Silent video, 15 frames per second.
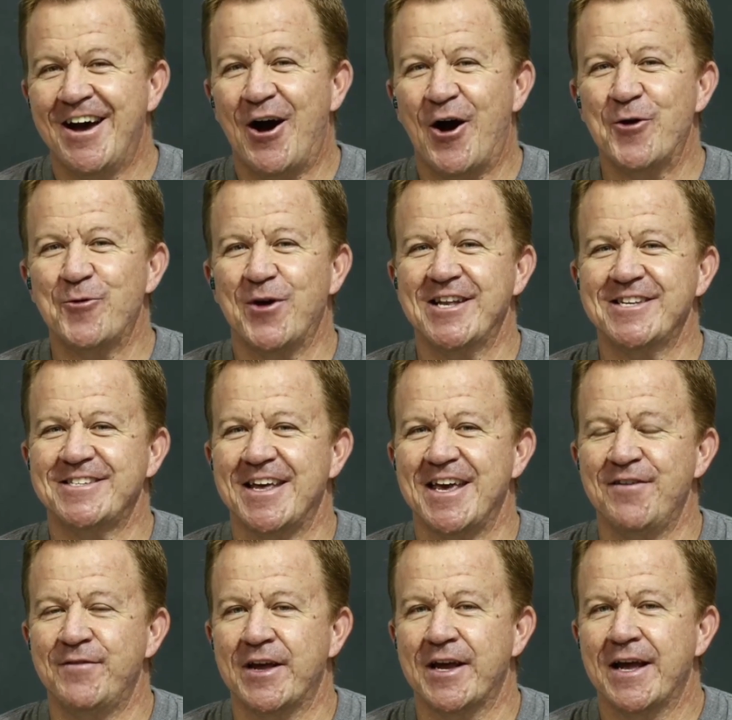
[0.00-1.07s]
on Wednesday
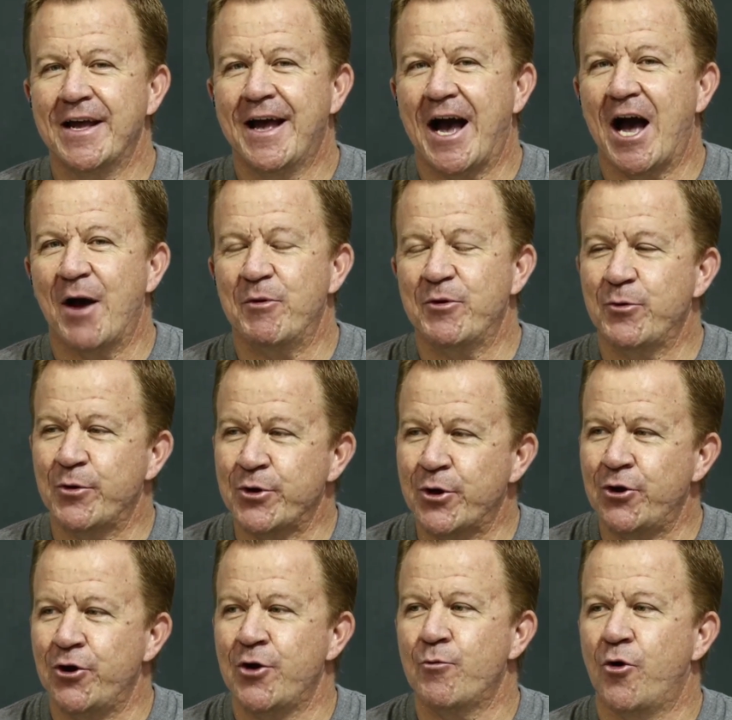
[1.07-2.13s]
evening, but we want to
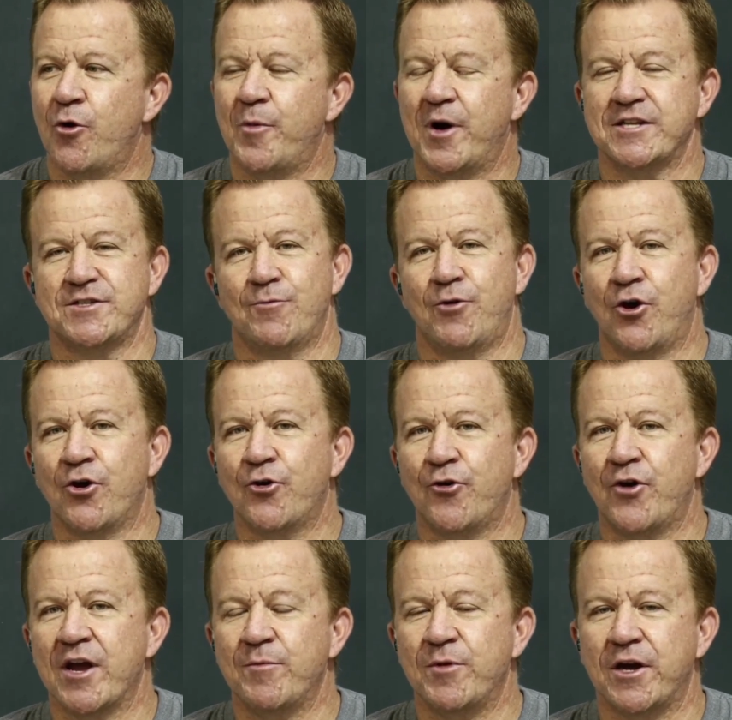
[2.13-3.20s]
learn more about some local
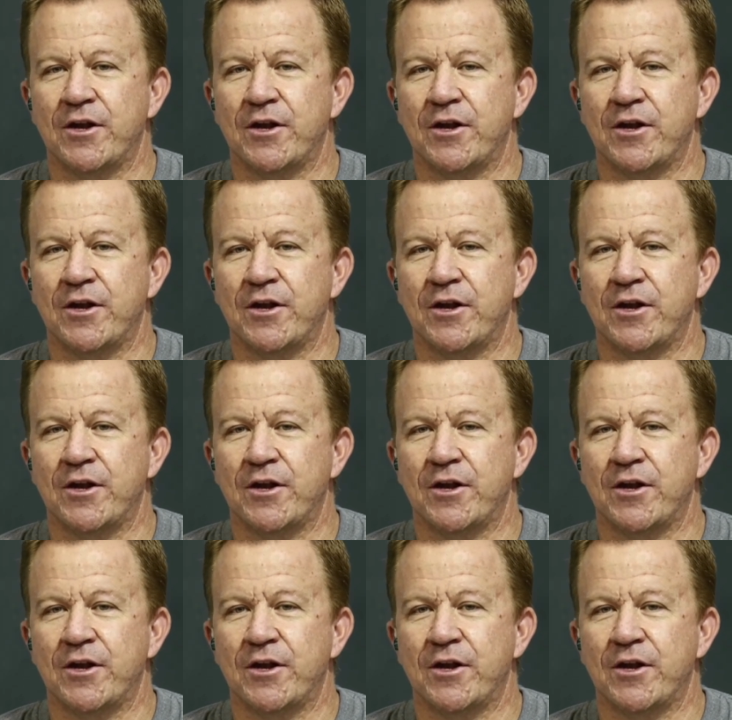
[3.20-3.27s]
rugby,